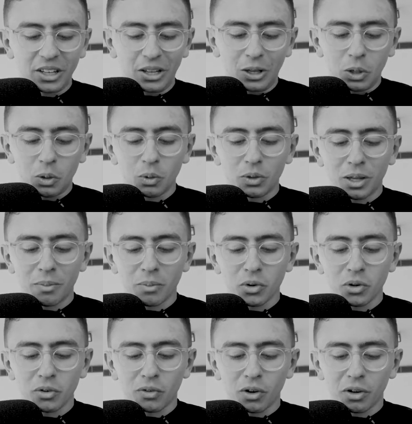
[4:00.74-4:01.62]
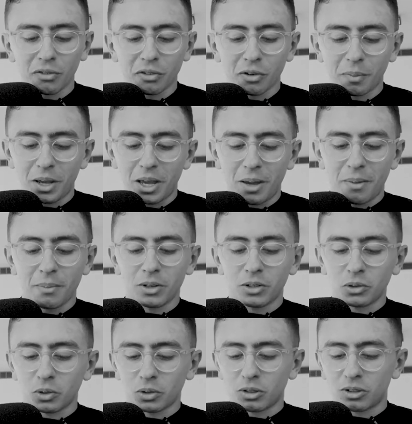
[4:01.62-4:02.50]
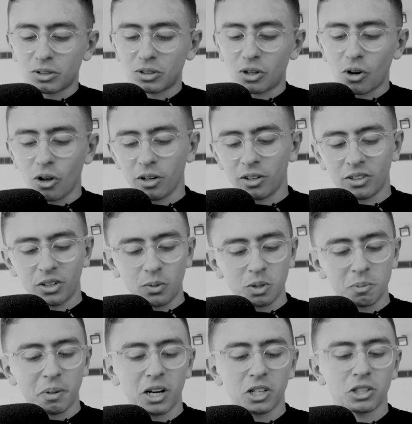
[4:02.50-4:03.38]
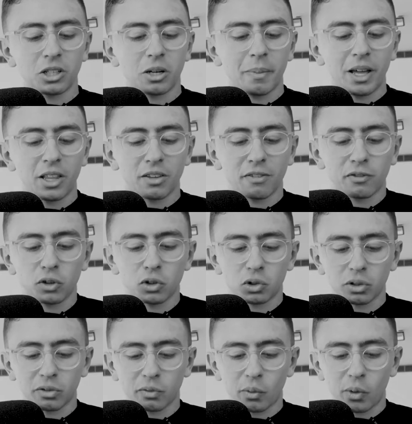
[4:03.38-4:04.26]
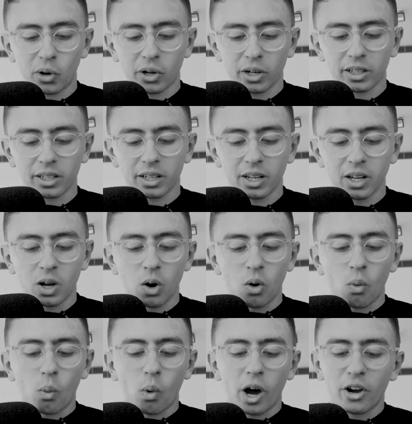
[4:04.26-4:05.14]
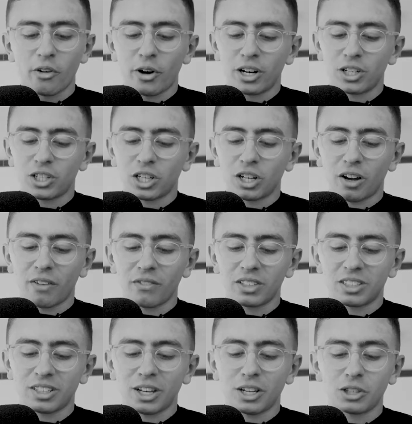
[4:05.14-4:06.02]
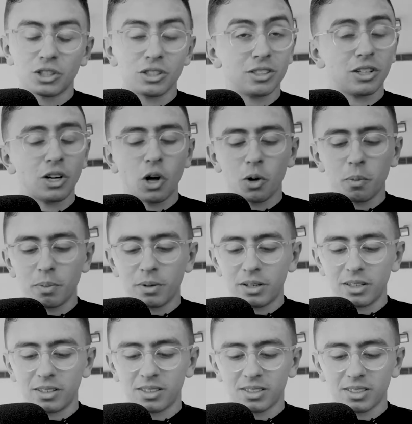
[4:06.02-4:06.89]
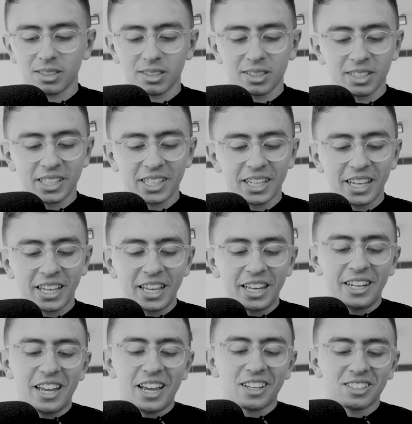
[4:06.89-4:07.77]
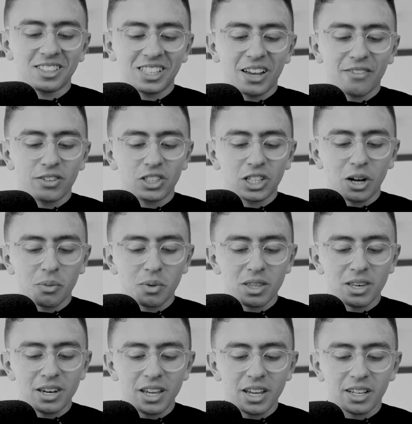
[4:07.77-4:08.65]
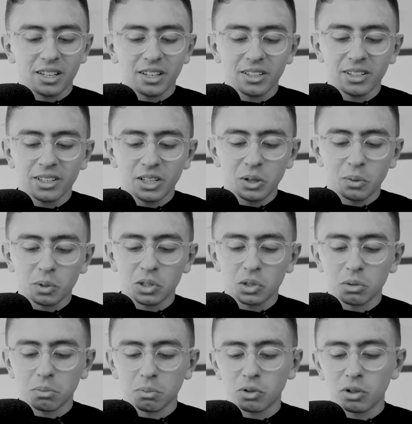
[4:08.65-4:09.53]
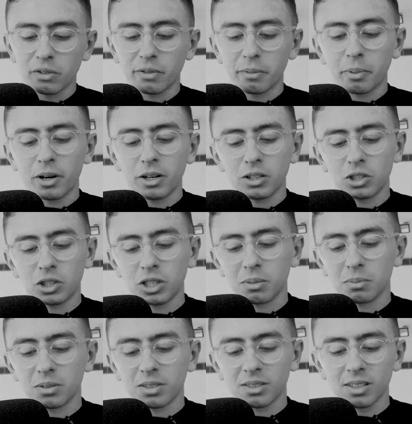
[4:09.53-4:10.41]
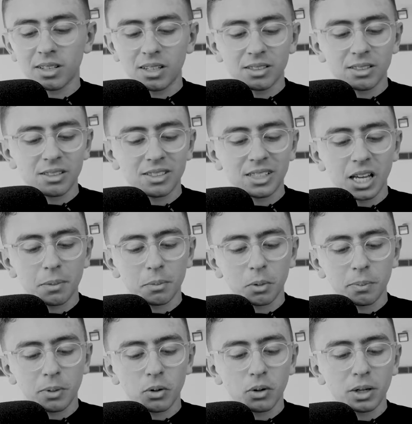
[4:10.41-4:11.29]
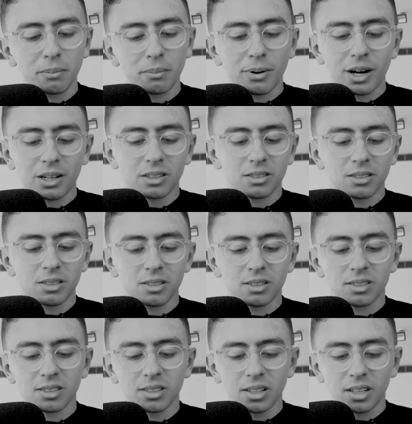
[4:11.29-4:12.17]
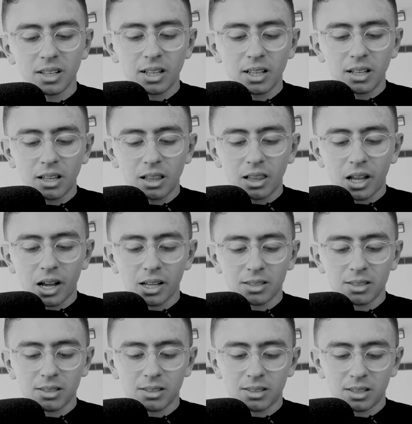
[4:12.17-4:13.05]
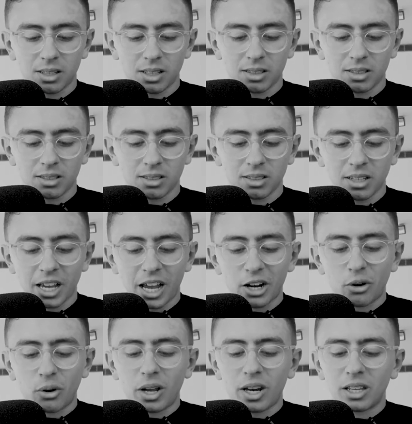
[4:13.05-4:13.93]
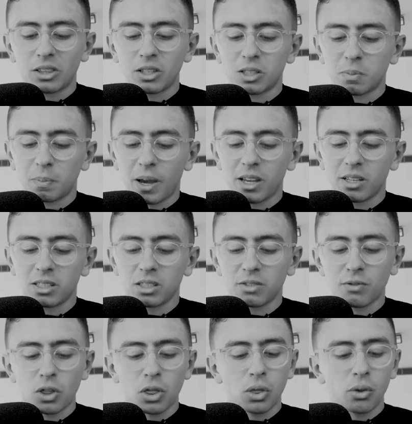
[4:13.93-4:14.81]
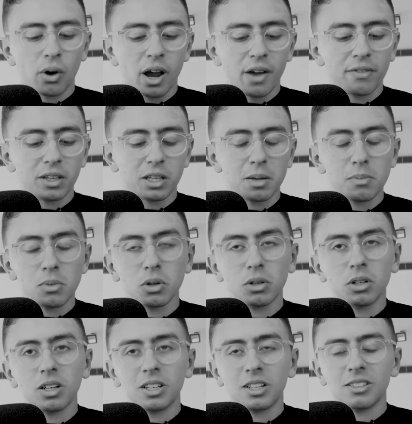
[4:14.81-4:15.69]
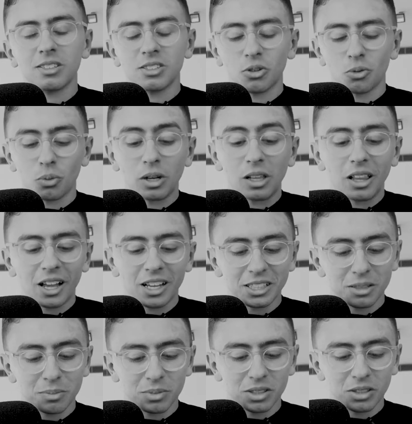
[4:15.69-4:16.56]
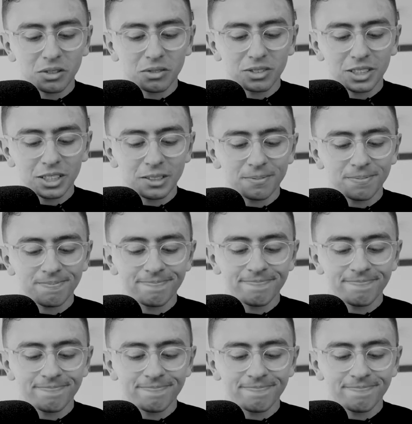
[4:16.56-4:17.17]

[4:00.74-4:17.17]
You'll then move on from him and talk to Scott, who is passionate about the future of work, wide-ranging conversations, and openness. Next, have a chat with Nick, who wants to improve apprenticeships, sustainable building practices, licensing, and creating the spaces for thriving communities to realize themselves in.